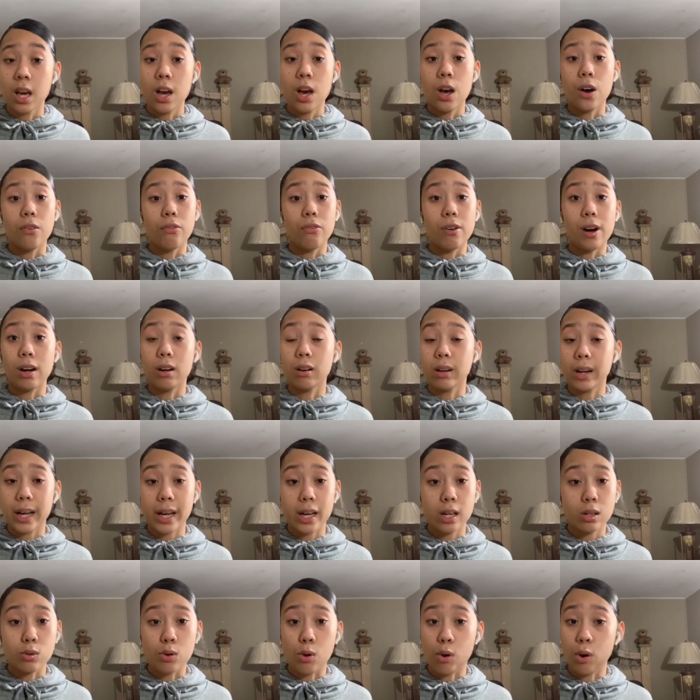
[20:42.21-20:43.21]
Follow
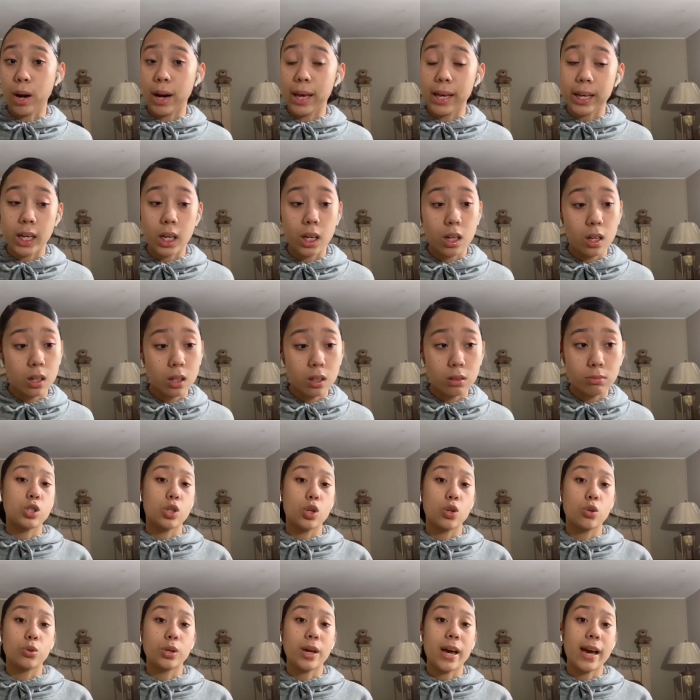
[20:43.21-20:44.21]
that, go like it up.
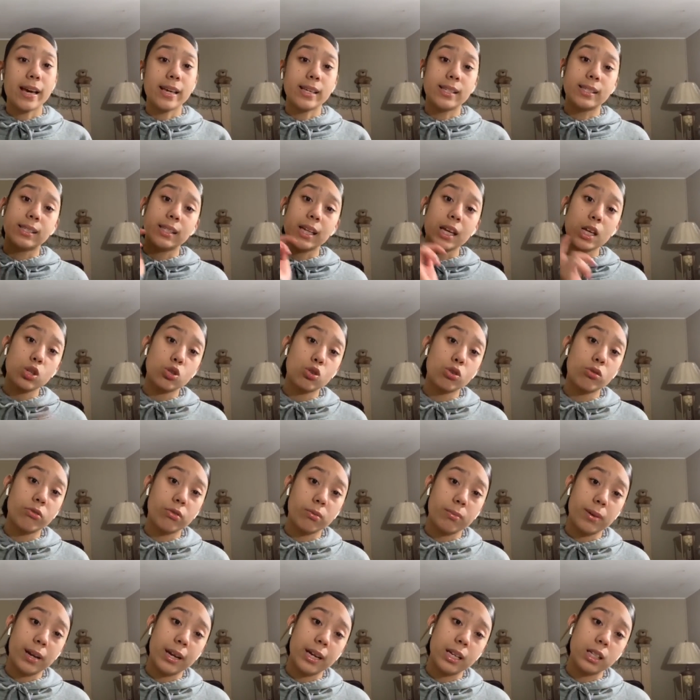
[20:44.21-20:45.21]
So guys, stay tuned for
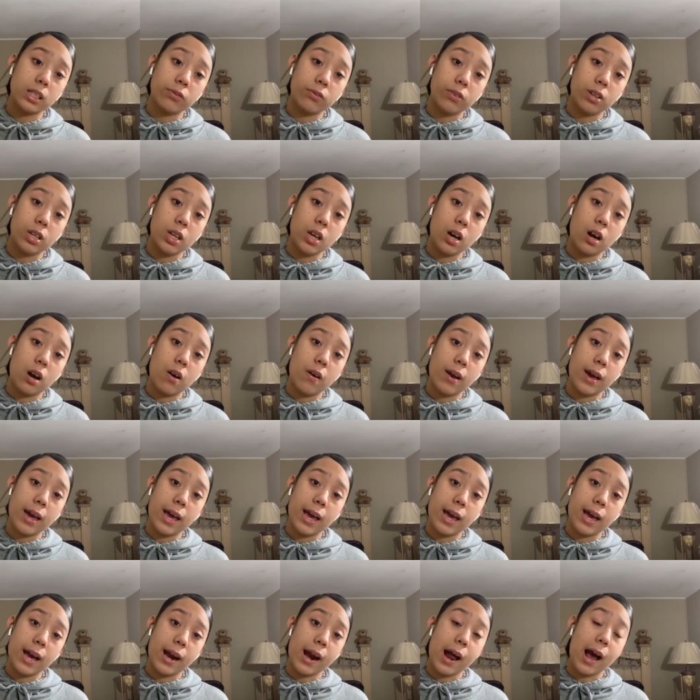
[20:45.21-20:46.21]
my next video,
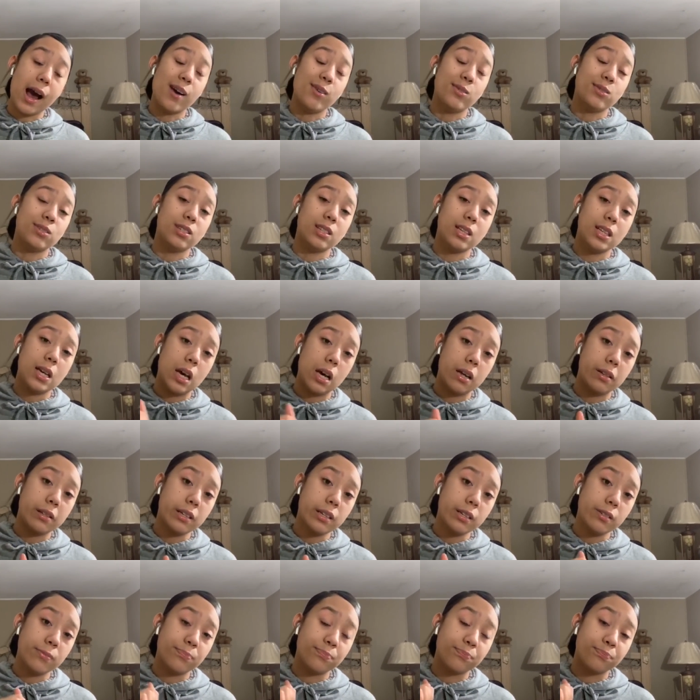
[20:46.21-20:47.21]
and I'll see y'all
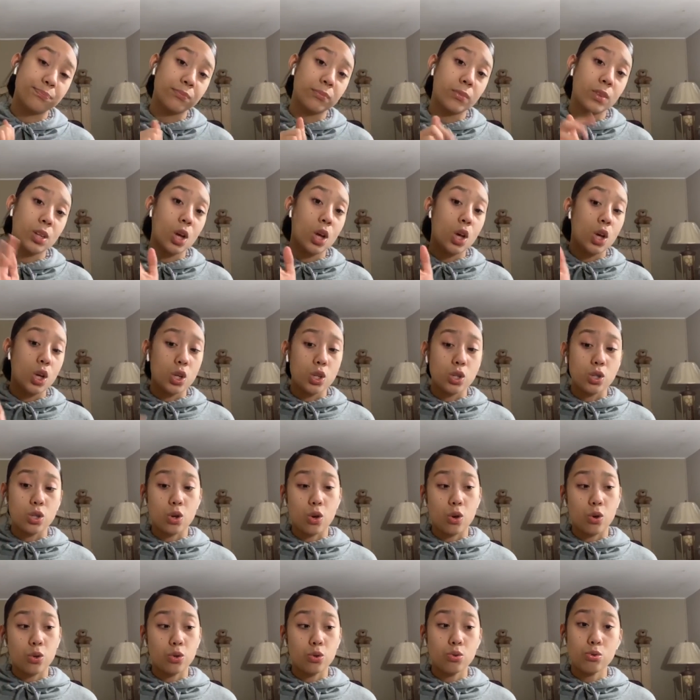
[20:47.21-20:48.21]
there.
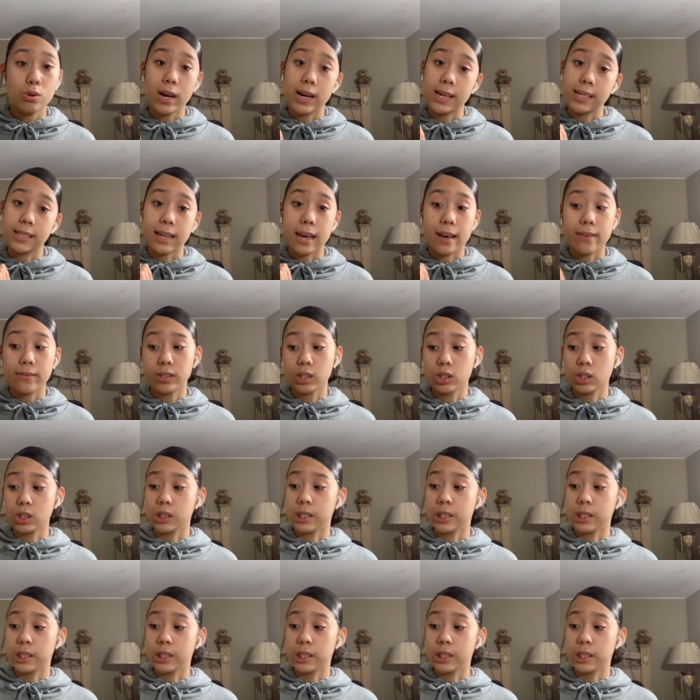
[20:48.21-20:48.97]
So you guys have a good